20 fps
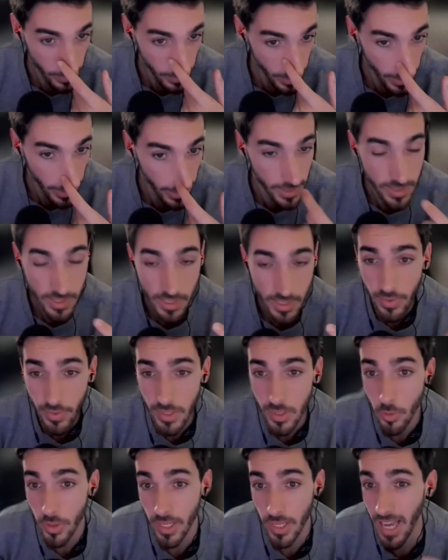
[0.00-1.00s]
Because even
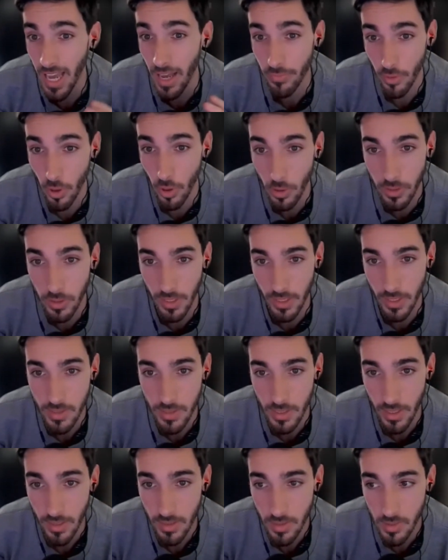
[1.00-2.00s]
though they have all the
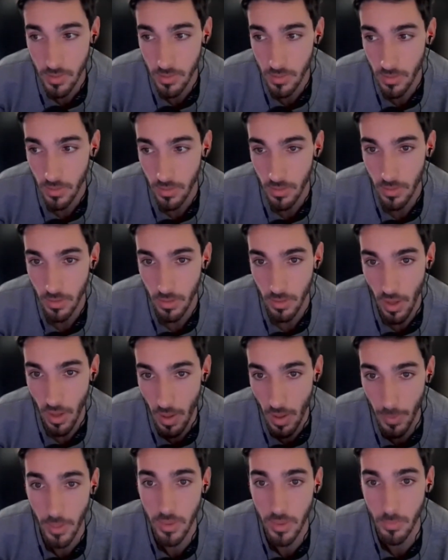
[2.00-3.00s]
insights
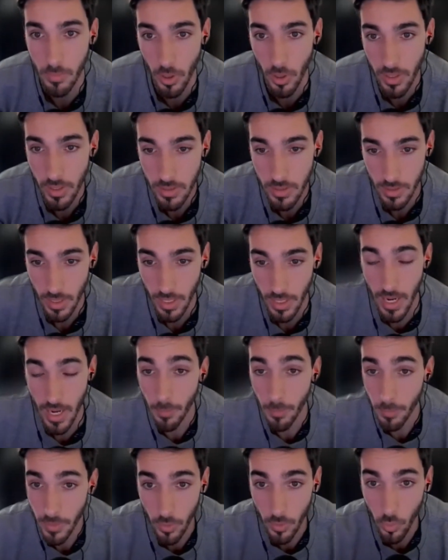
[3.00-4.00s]
about the markets, and
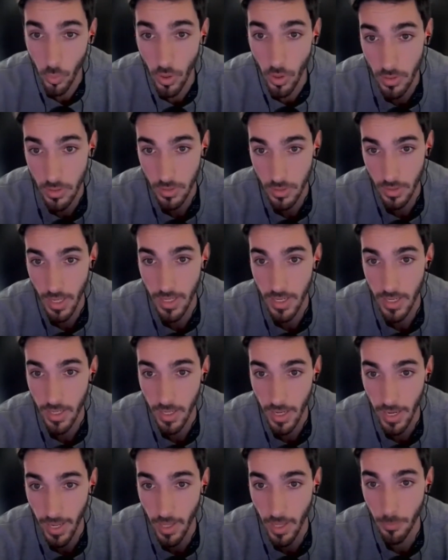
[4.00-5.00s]
I'm the one kind of
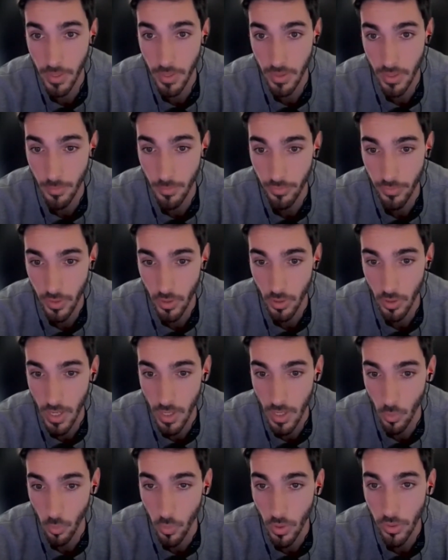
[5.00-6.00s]
helping them figure
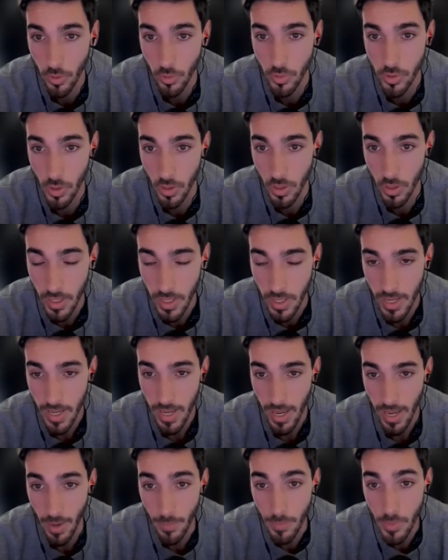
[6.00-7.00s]
out what those are,
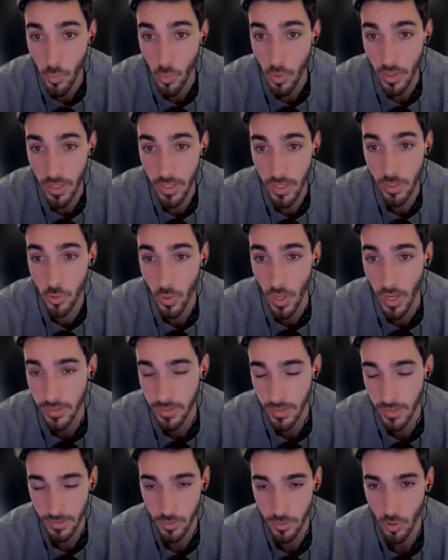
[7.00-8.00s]
I'm the one
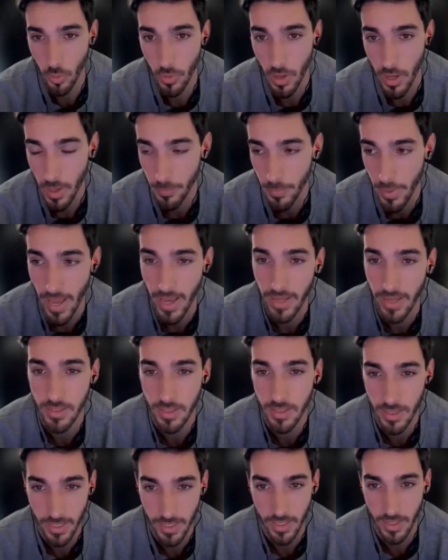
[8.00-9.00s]
extracting. So I'm
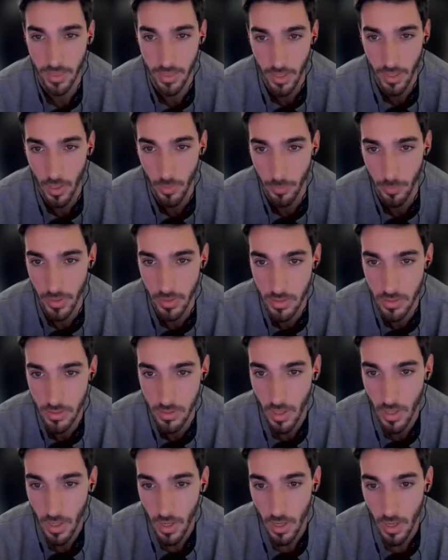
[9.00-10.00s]
acting like a
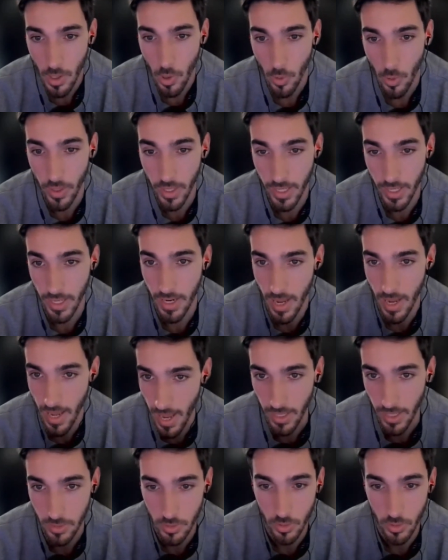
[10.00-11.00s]
therapist when it kind of
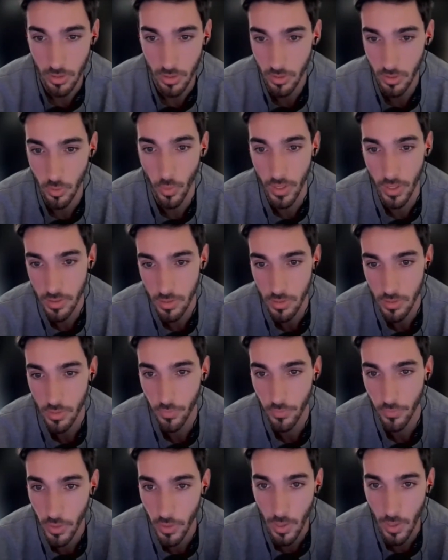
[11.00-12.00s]
asks you the questions to
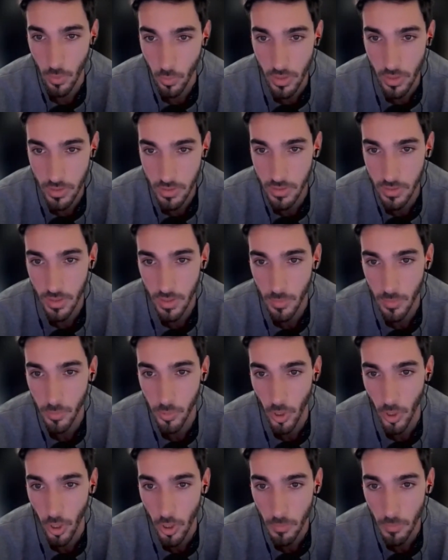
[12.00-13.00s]
figure out what is the
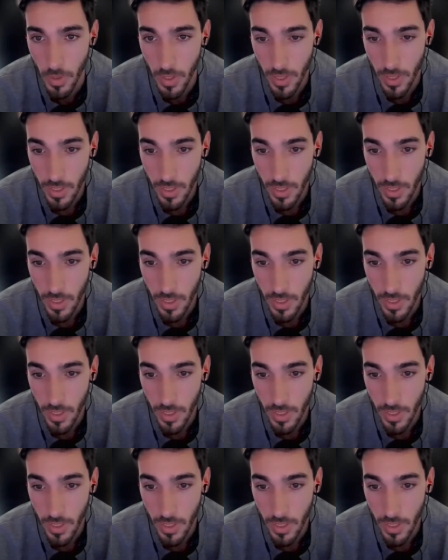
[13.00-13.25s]
problem.